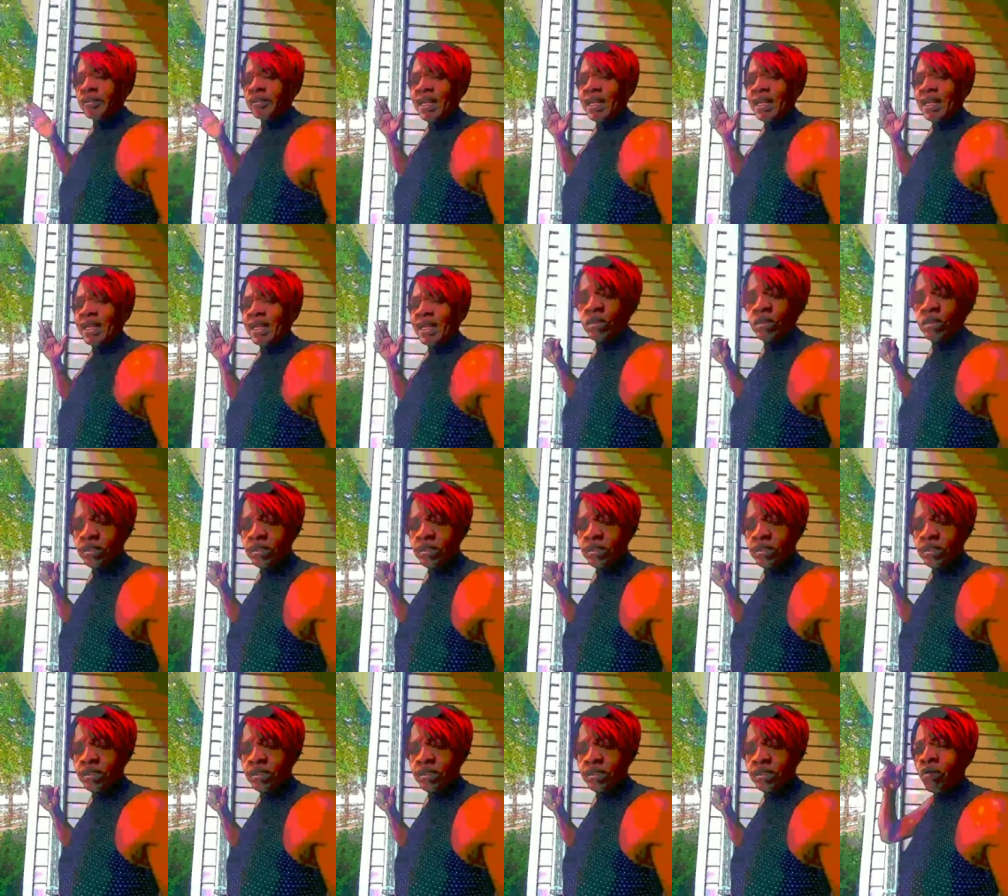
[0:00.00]
Out
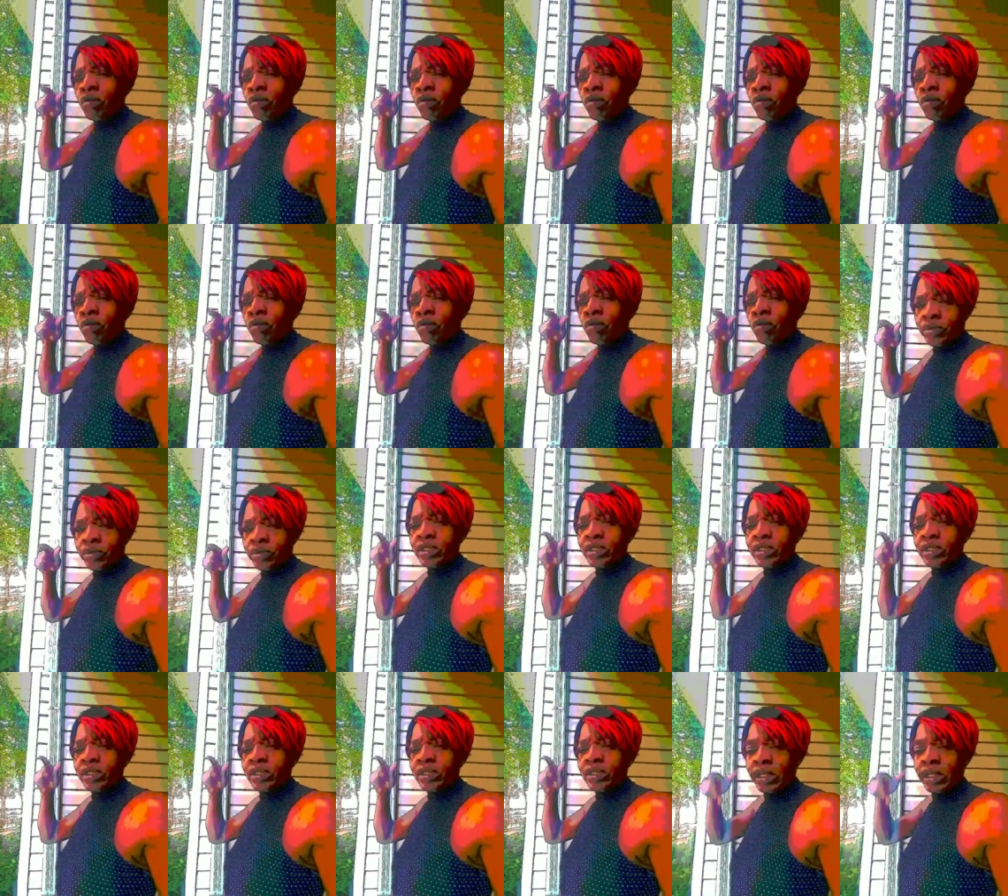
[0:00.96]
of
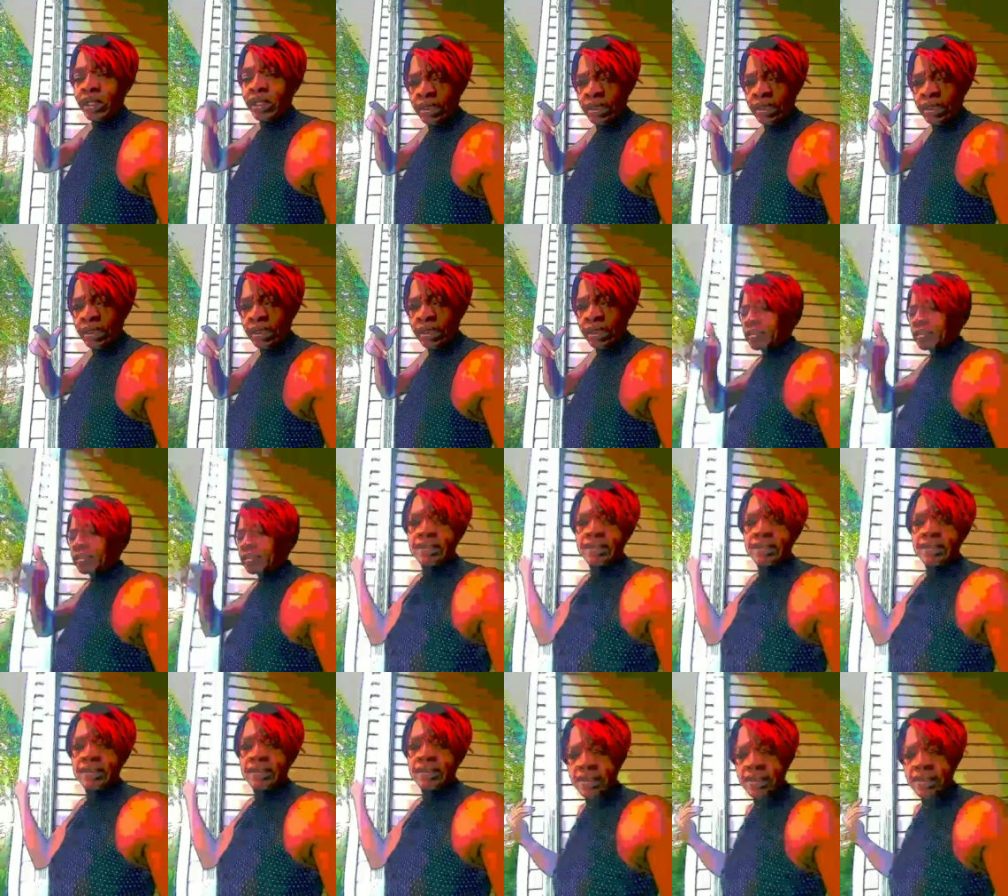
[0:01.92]
dependence.
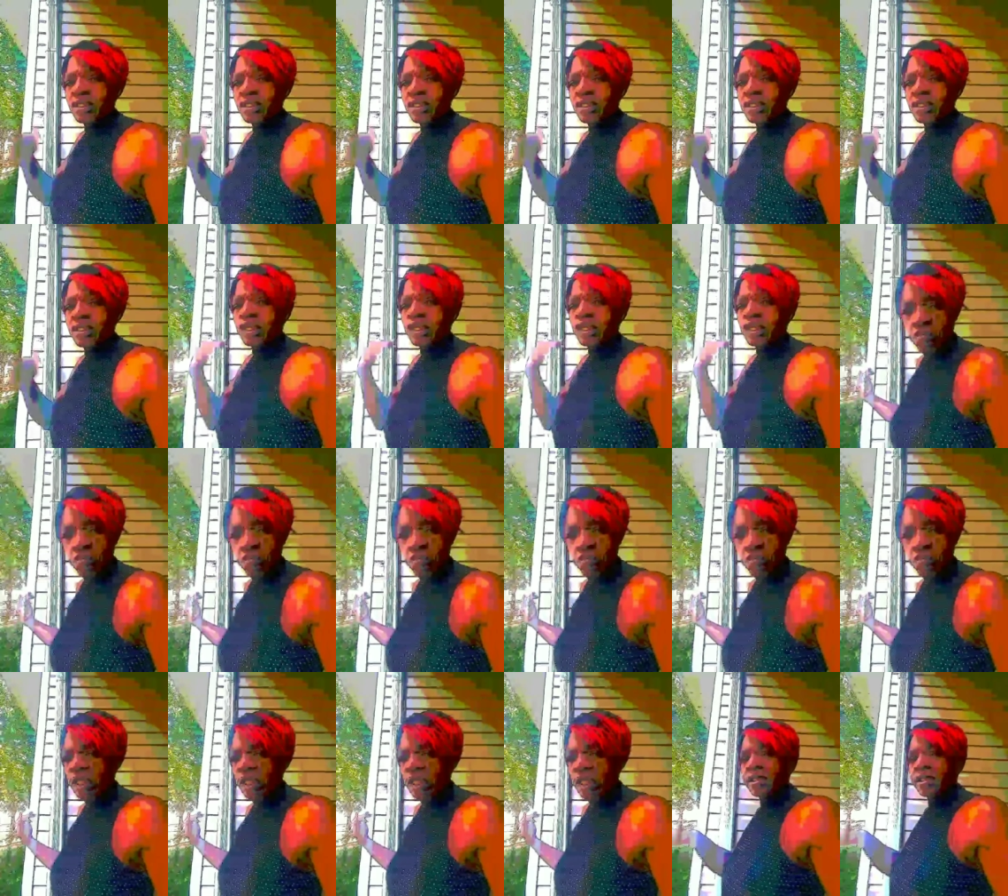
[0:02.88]

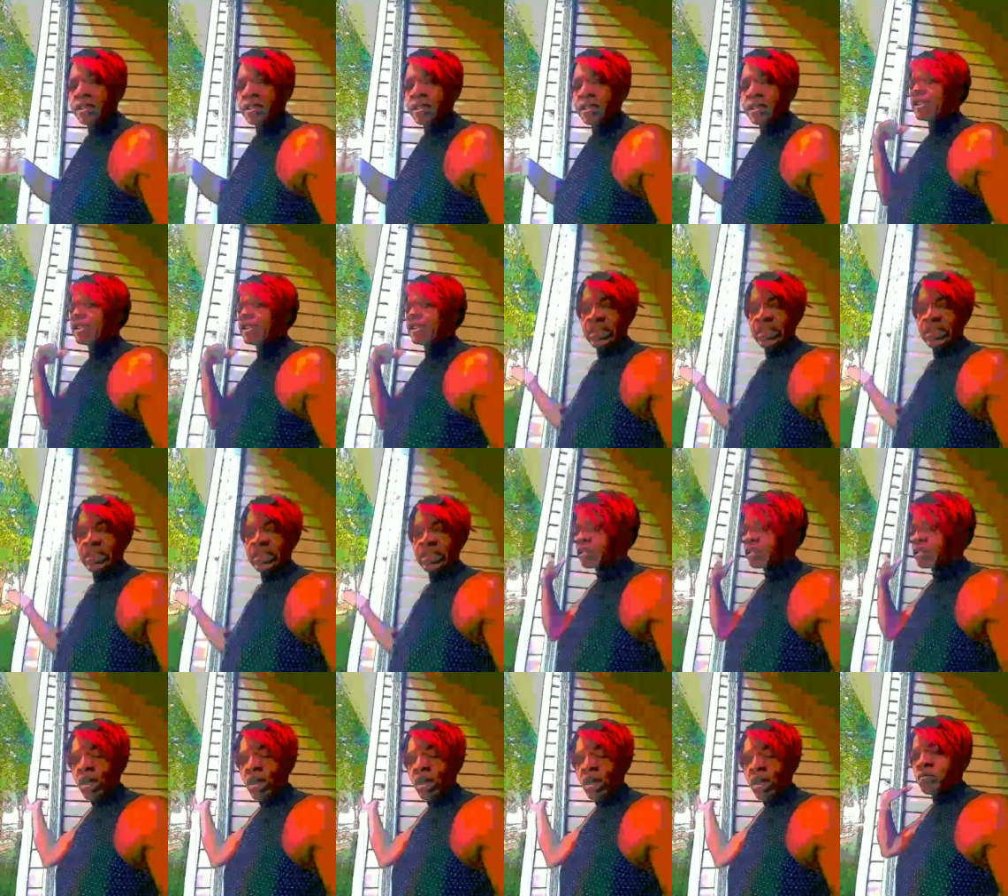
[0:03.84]
Beat it. Just
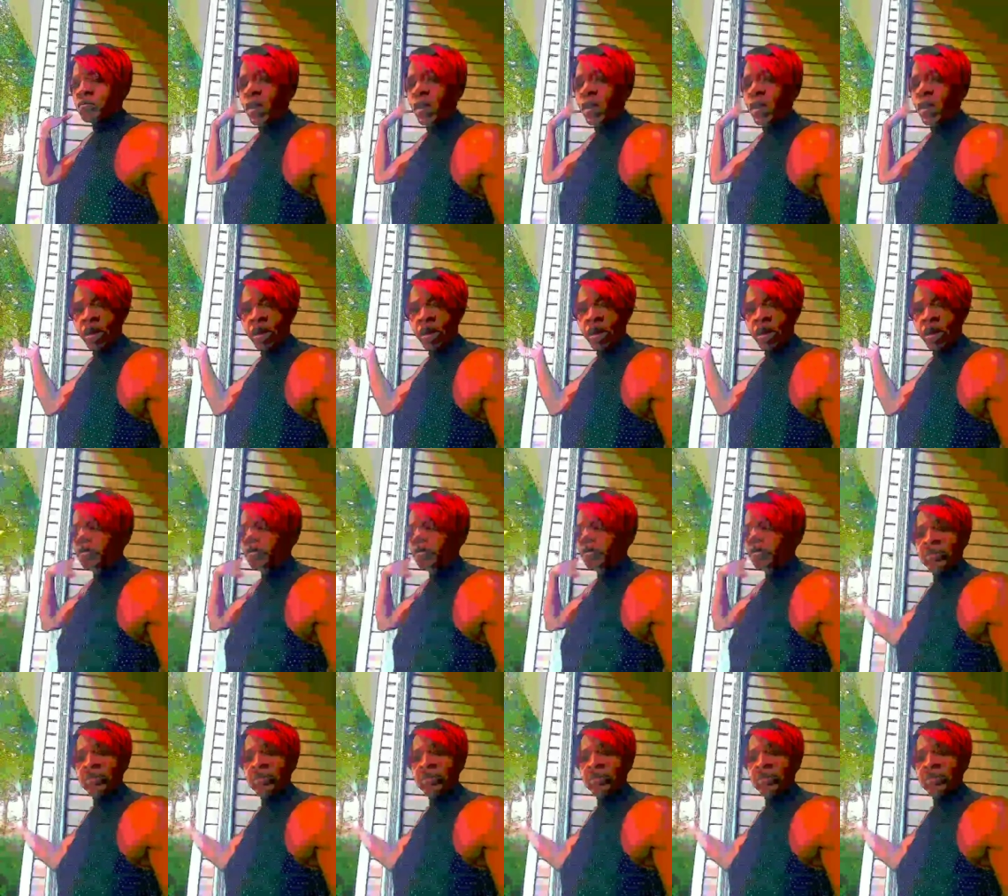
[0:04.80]
round and round.
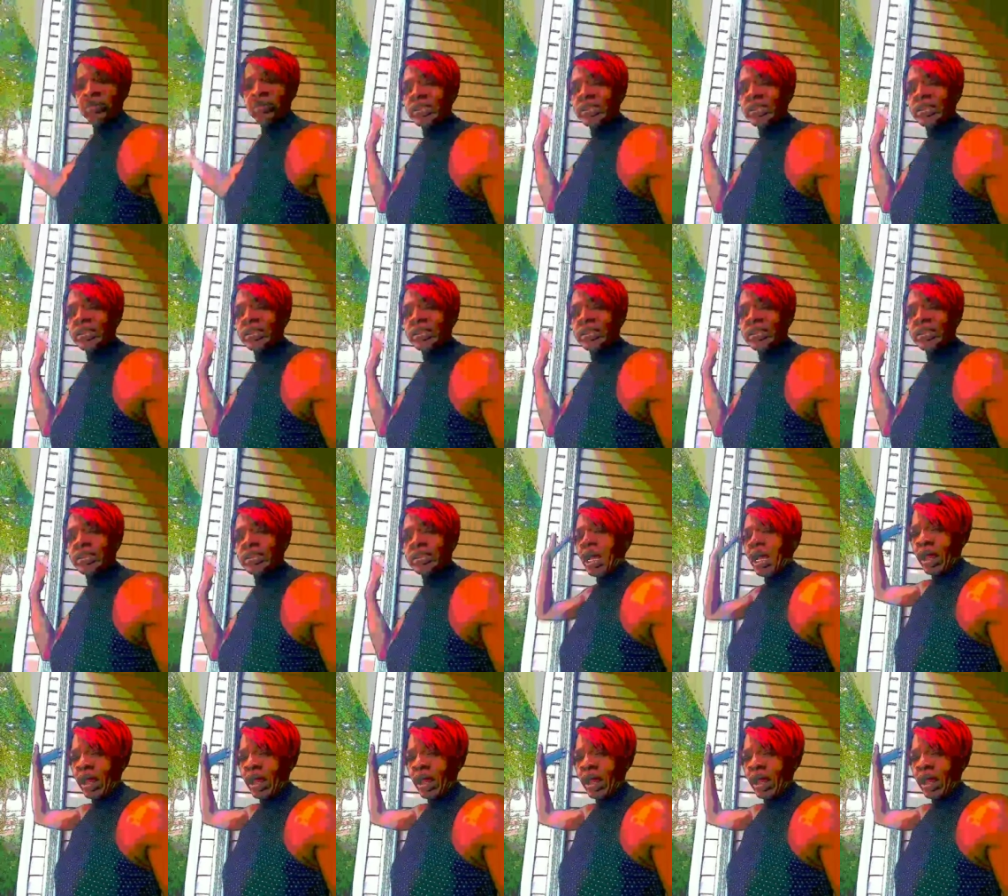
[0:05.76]
Beat it. Bye.